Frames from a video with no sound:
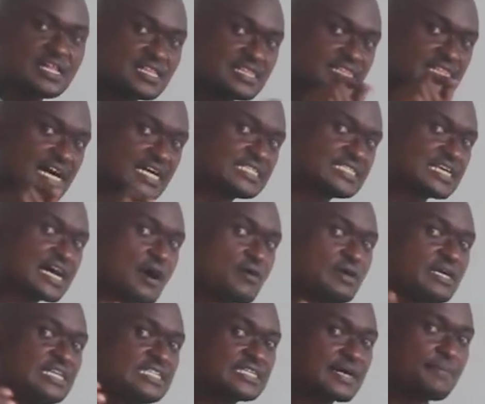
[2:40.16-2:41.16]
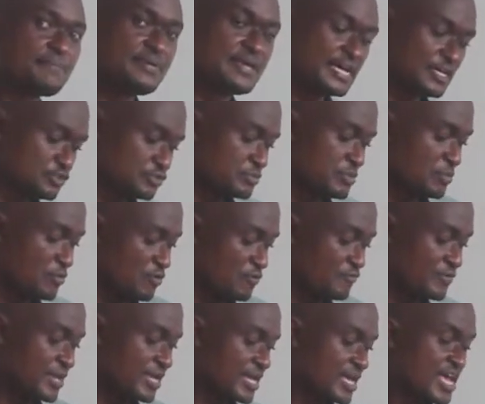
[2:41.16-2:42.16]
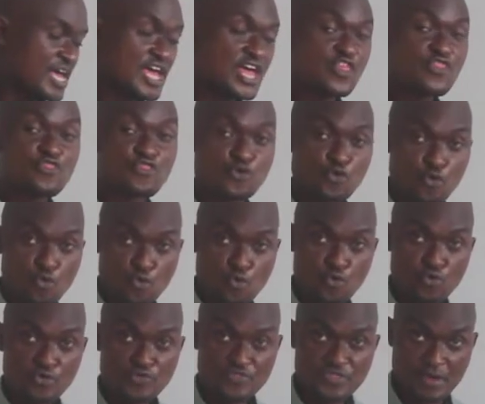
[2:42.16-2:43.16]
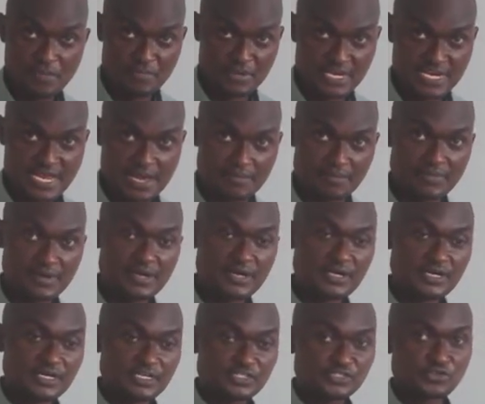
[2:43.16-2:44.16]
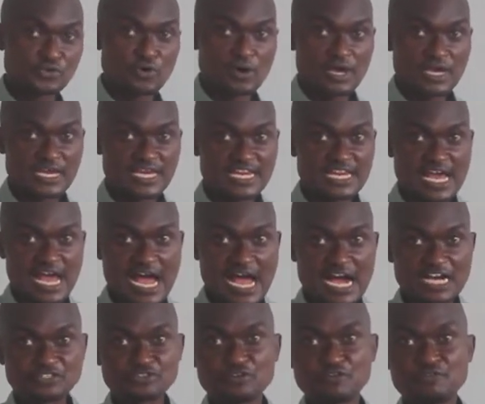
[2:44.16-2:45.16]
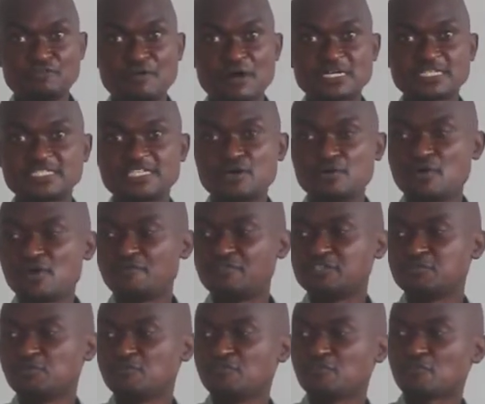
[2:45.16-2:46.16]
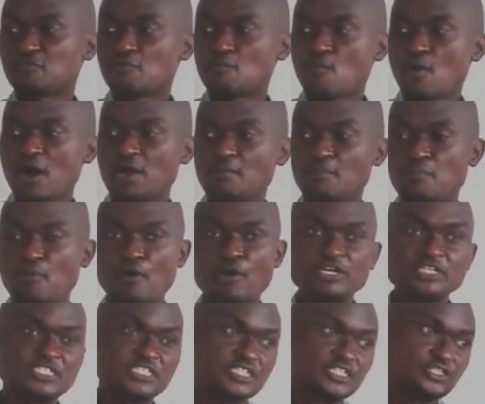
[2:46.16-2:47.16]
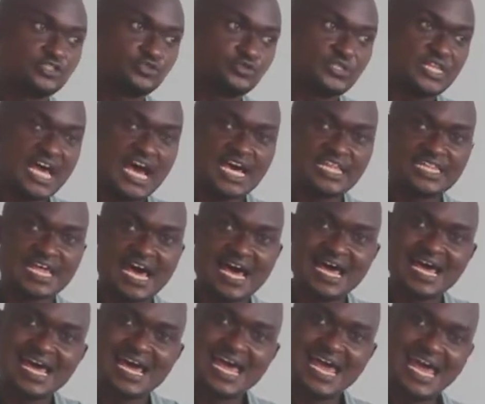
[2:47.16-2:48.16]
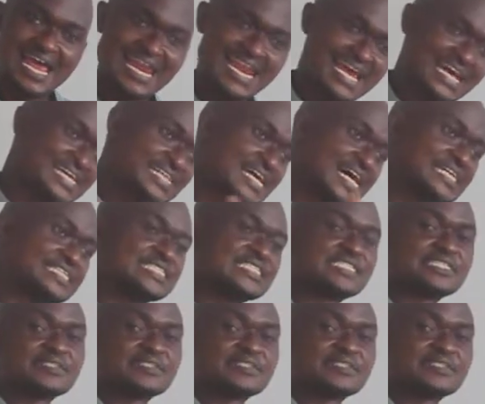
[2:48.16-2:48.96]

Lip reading: That's how it appears to be moving through the medium. So in actual fact, the wave is moving from one point to the other like that.